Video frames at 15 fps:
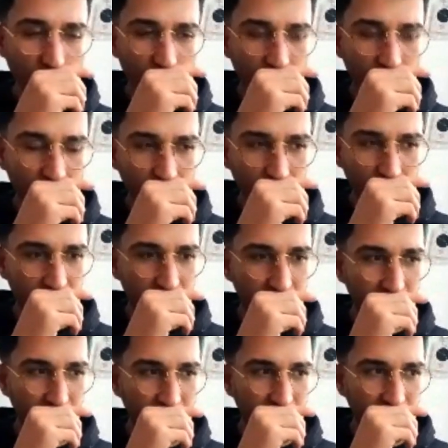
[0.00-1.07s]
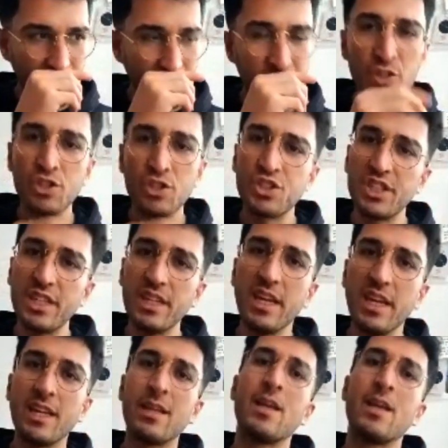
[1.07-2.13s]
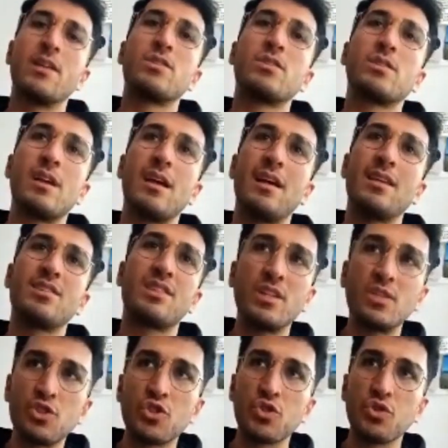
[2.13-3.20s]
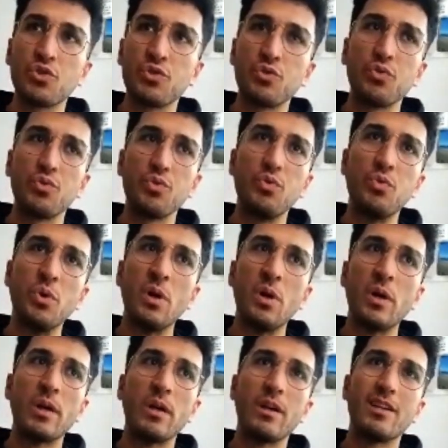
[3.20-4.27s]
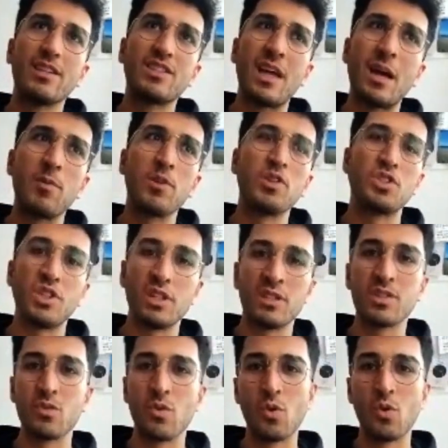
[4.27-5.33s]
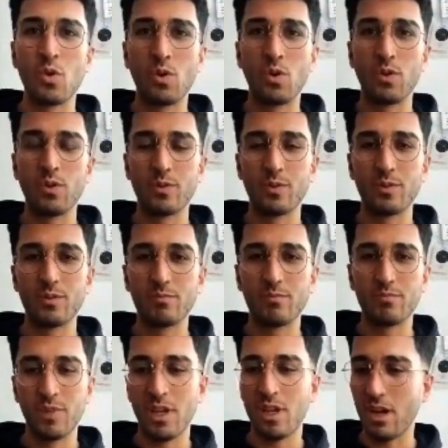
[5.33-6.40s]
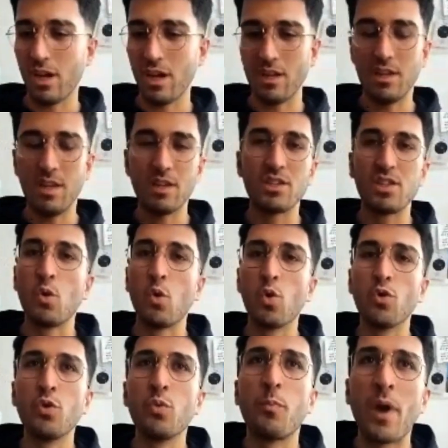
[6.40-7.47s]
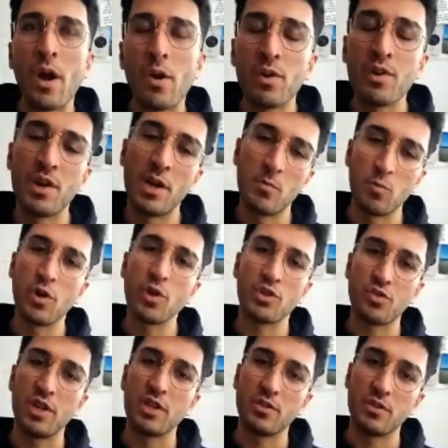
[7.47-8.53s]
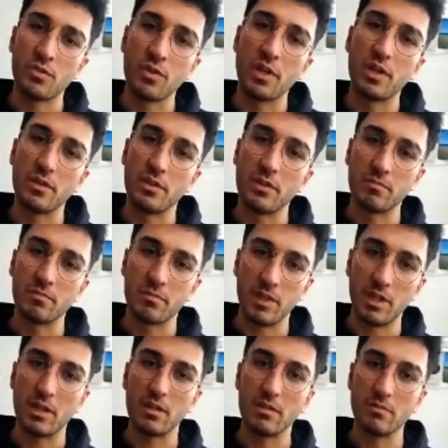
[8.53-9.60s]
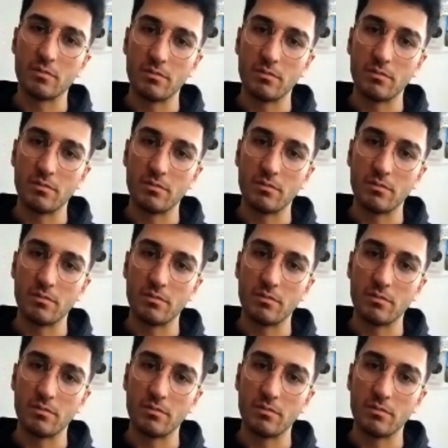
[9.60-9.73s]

synergy that is essential to establishing this whole, yeah, idea, this whole new paradigm we are trying to create. Yeah,